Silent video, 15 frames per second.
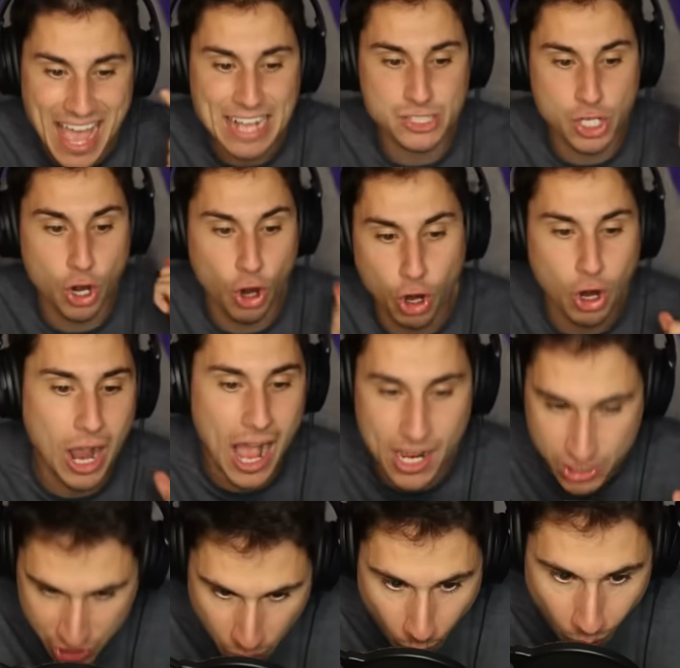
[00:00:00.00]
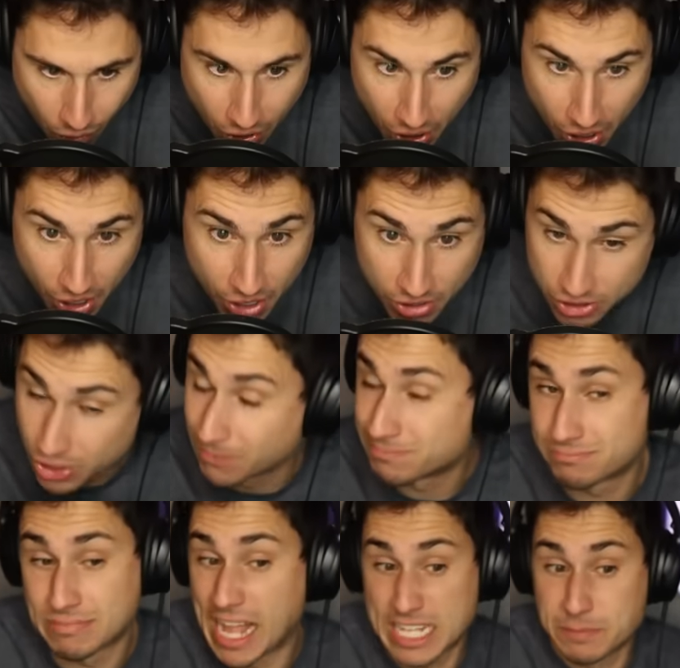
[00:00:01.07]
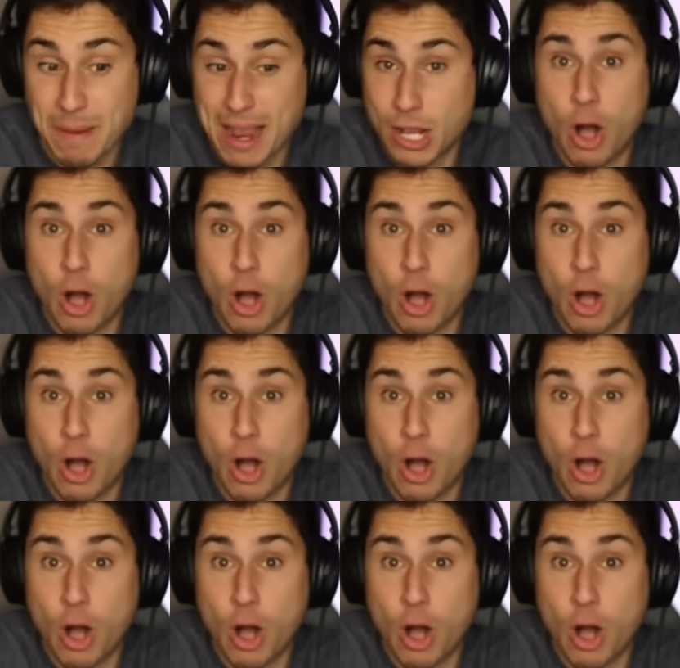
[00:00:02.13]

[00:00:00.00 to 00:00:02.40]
That's her high score. So that's my